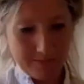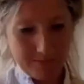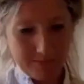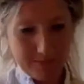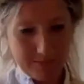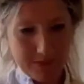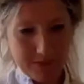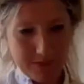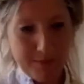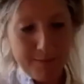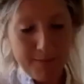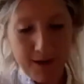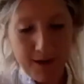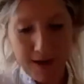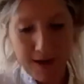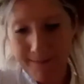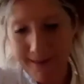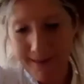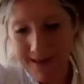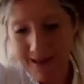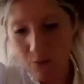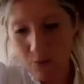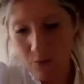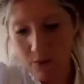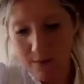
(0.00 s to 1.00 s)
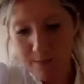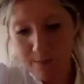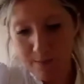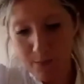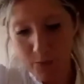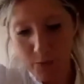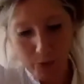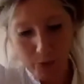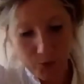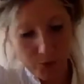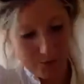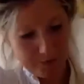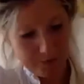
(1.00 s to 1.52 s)
I might make 1
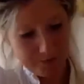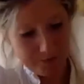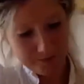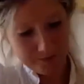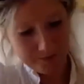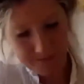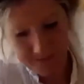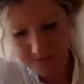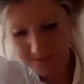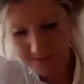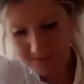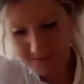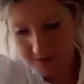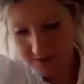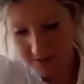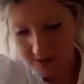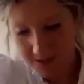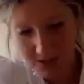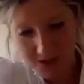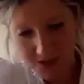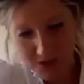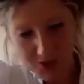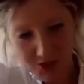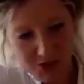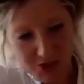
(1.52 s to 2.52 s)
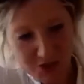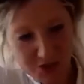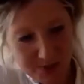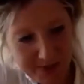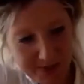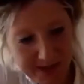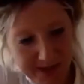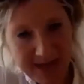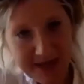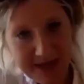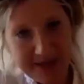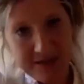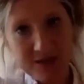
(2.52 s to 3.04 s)
more, just to
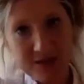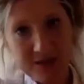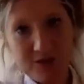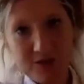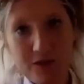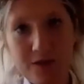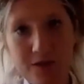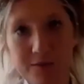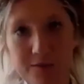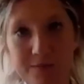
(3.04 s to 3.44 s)
be, you know,